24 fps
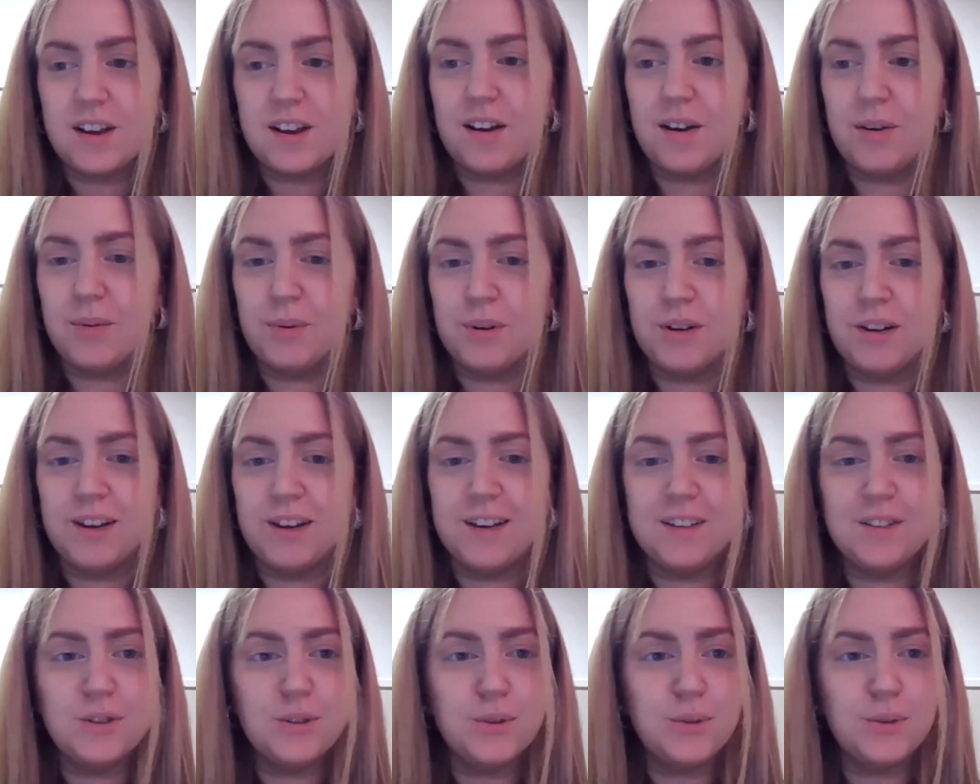I would
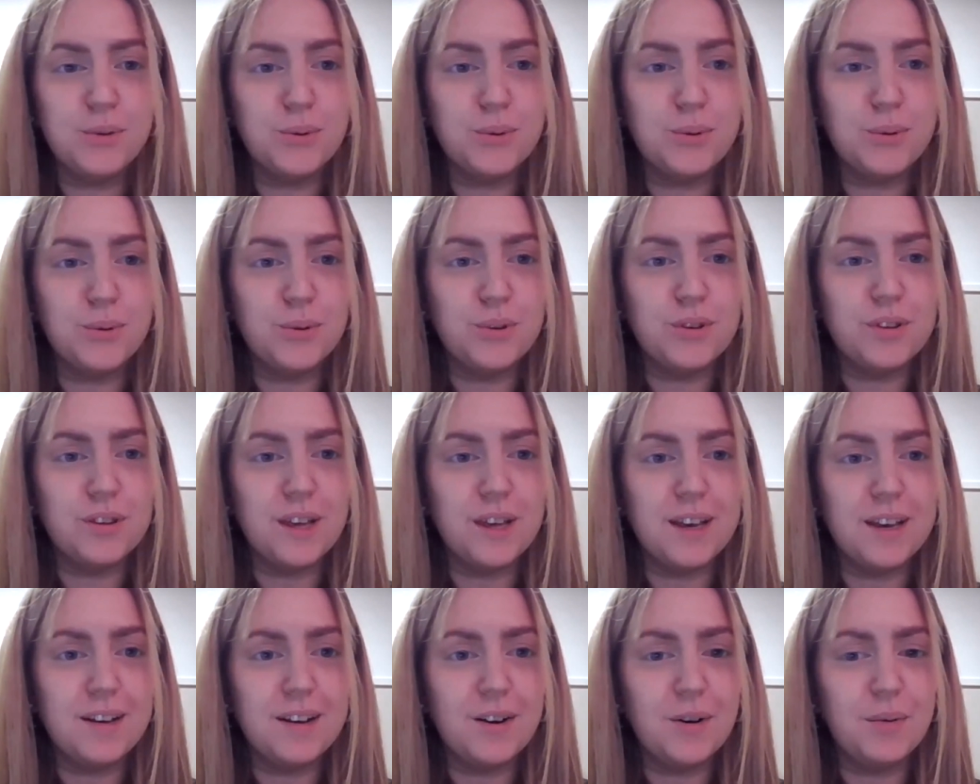like to
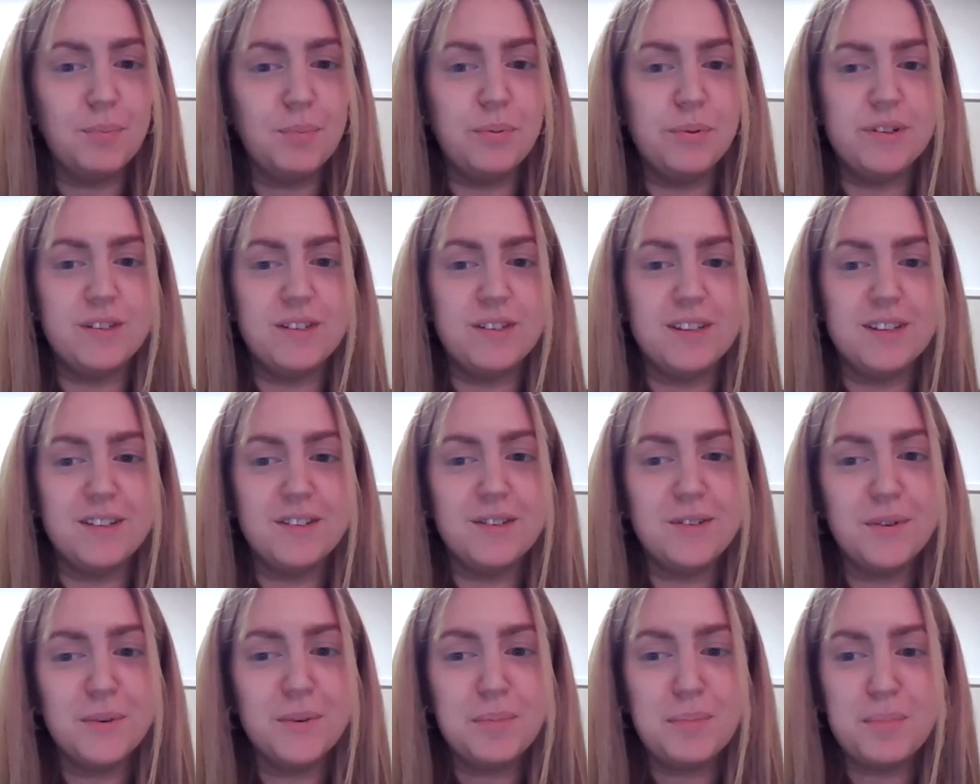thank our
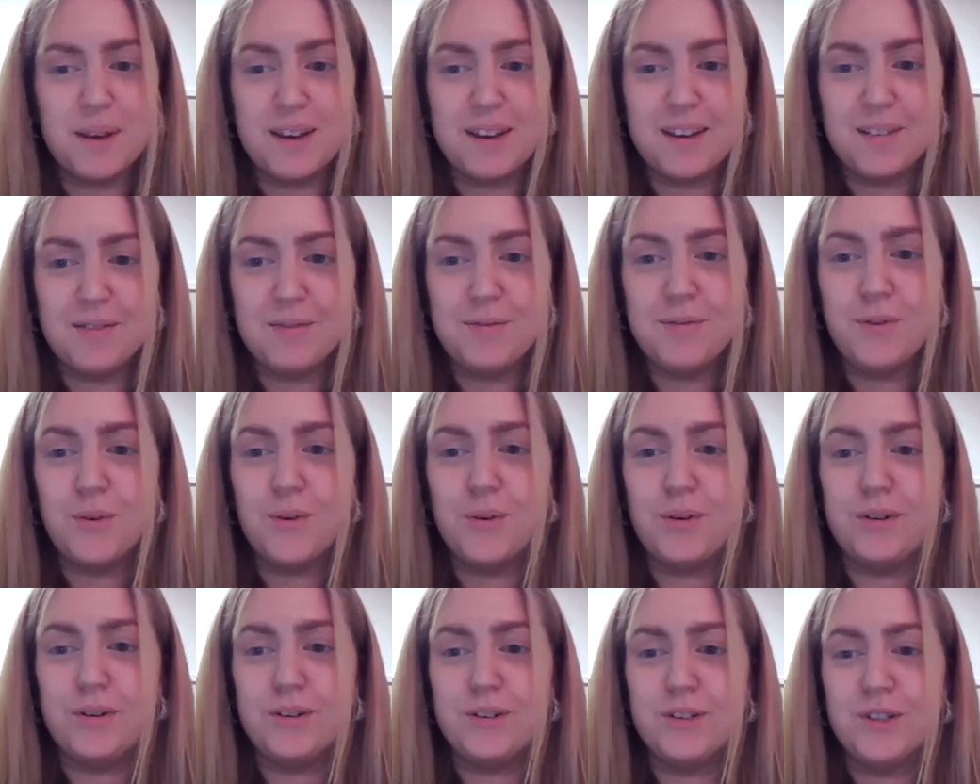presenter, Bing,
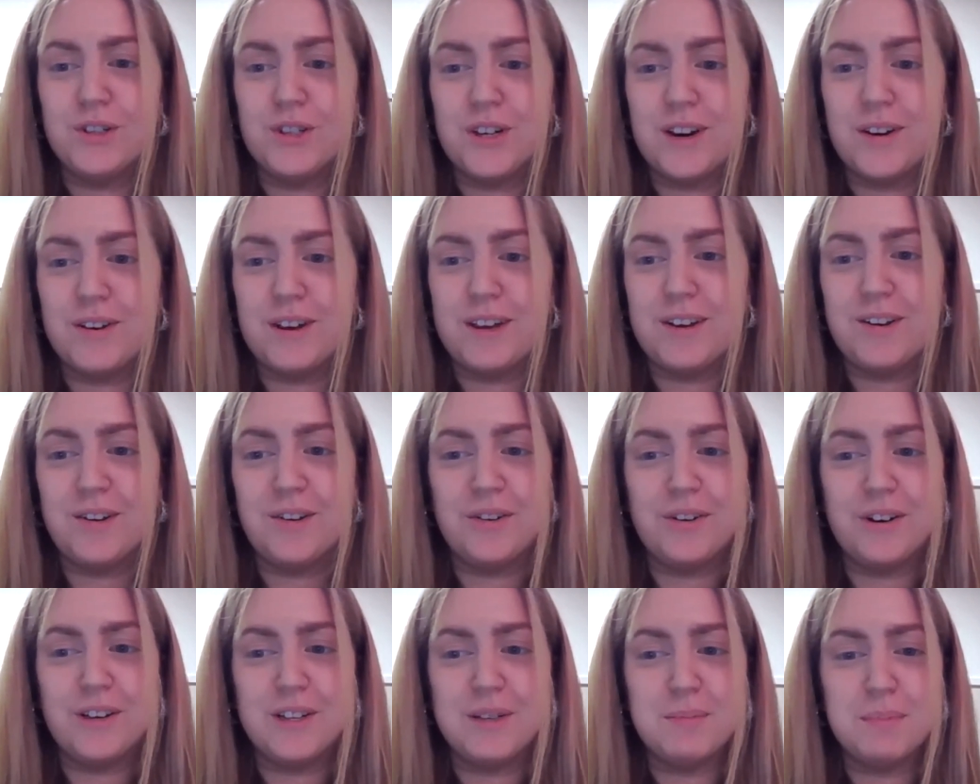for sharing
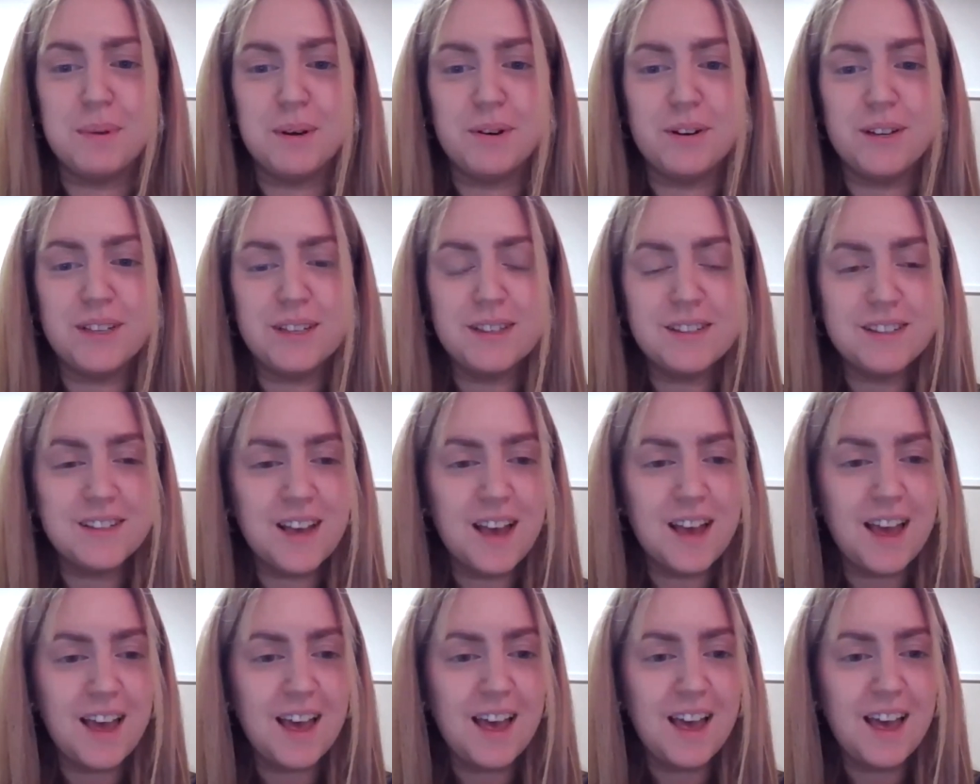her experience
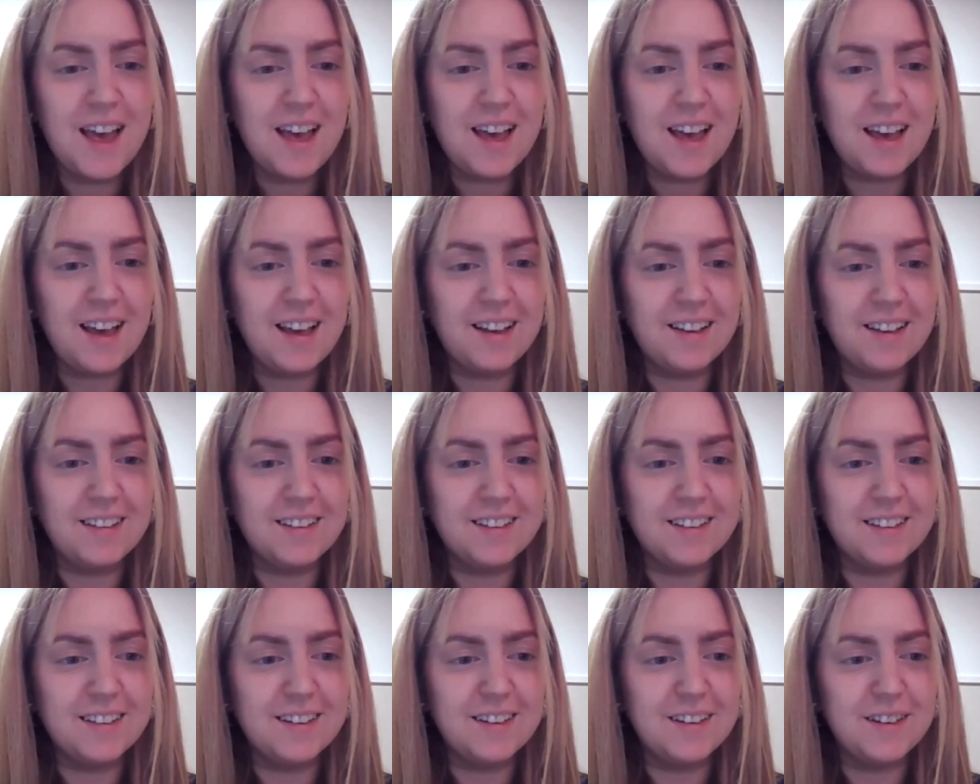
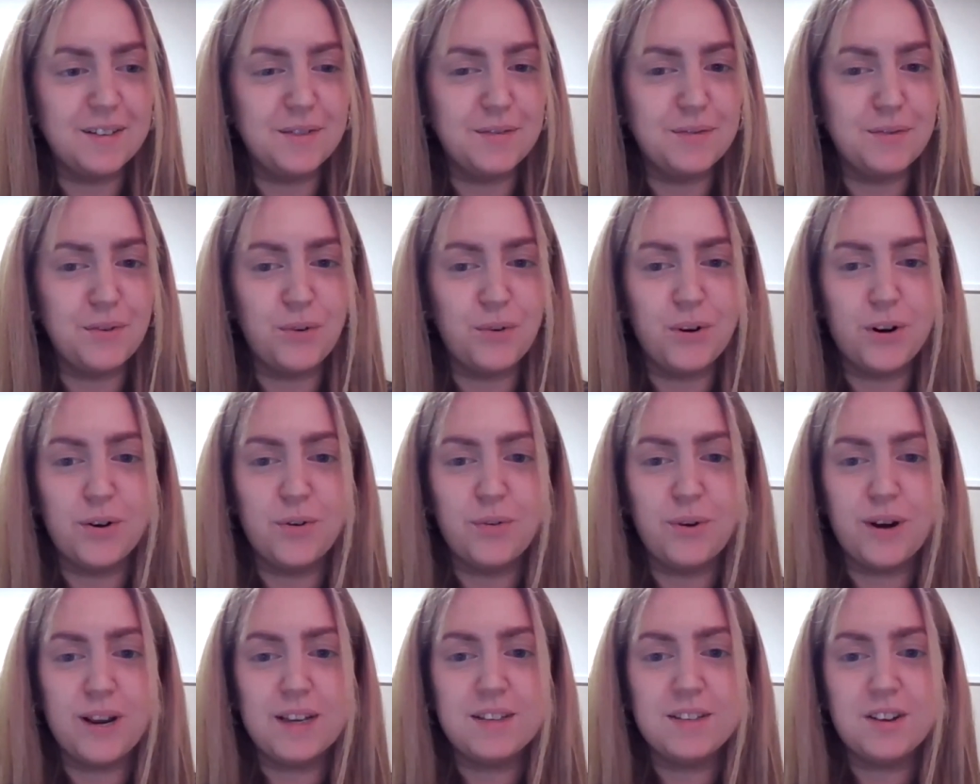and for a
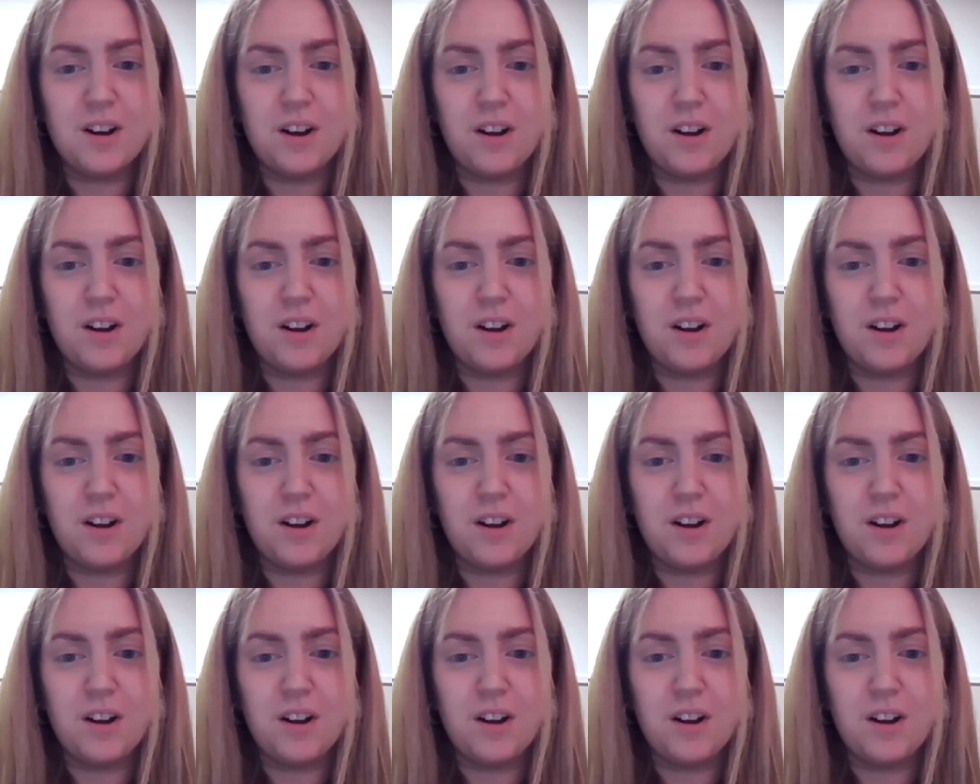great